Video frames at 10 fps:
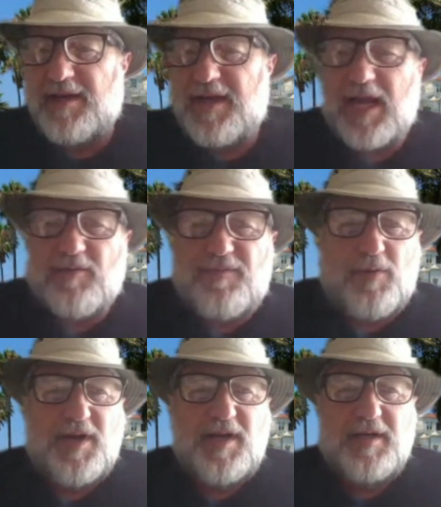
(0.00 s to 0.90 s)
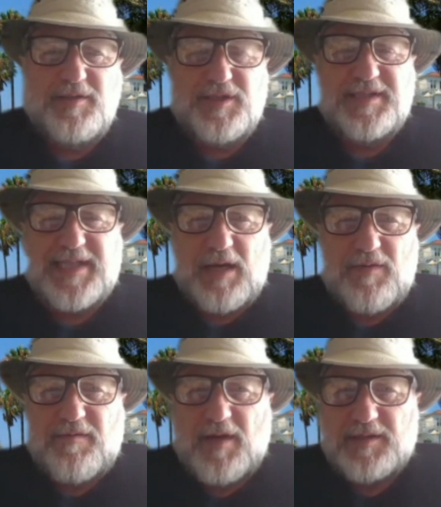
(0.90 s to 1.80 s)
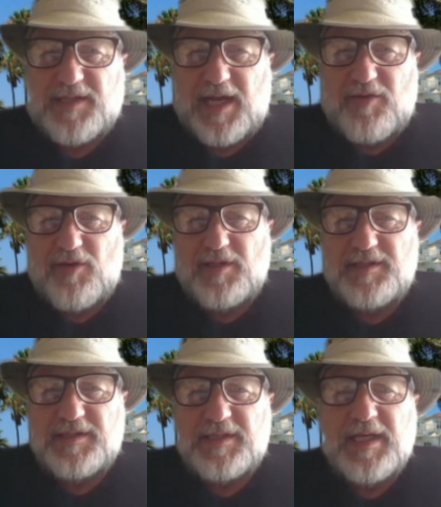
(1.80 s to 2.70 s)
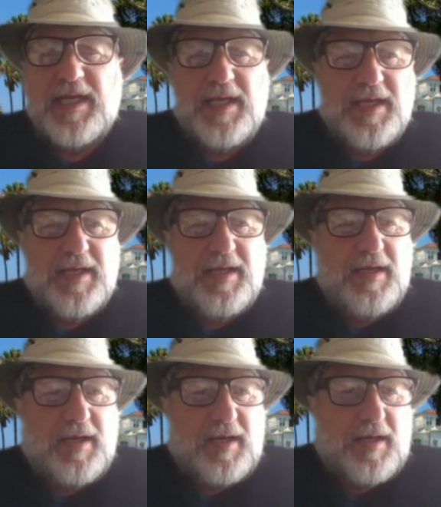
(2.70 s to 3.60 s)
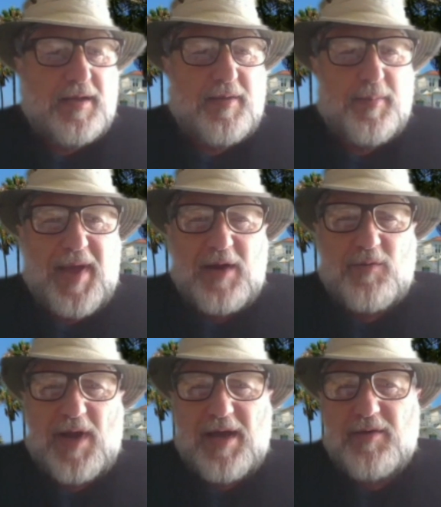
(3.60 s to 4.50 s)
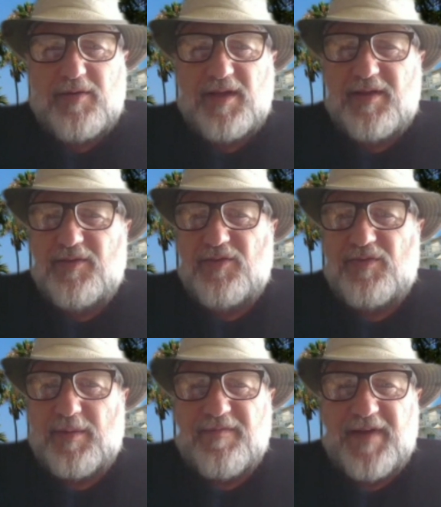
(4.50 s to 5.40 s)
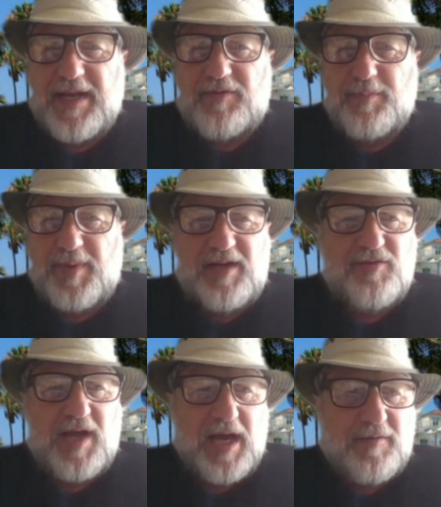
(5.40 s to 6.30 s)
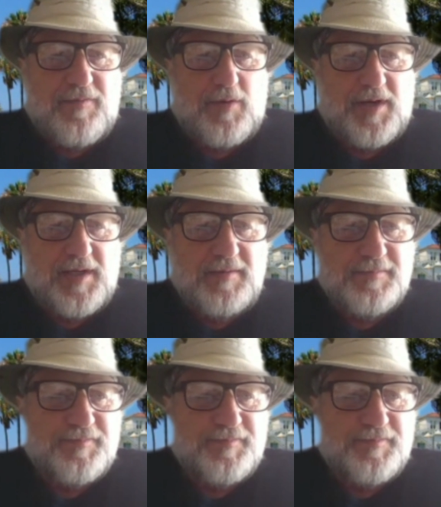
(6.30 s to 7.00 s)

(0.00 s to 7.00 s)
California, just south of Los Angeles. The background is from Venice Beach, California.